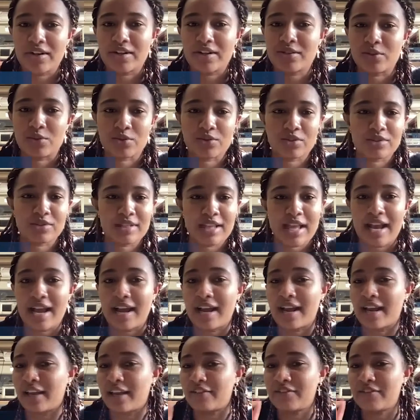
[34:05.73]
social
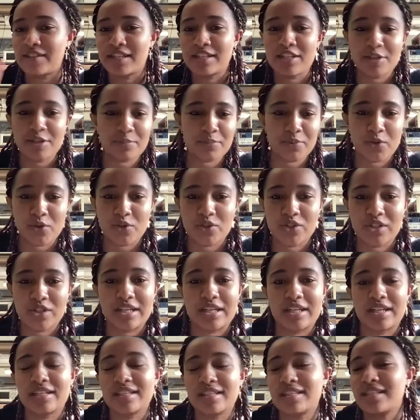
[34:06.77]
life, senior
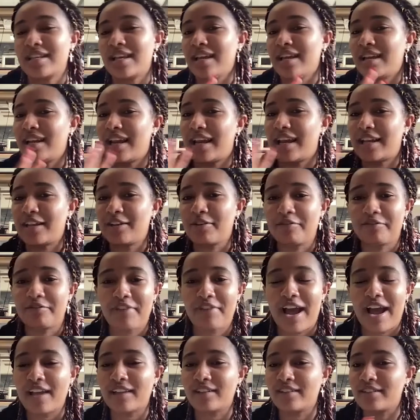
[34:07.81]
projects,
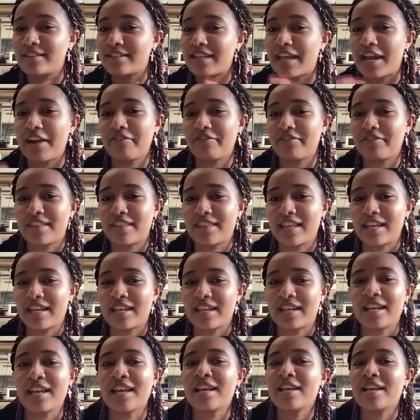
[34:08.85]
files, everything.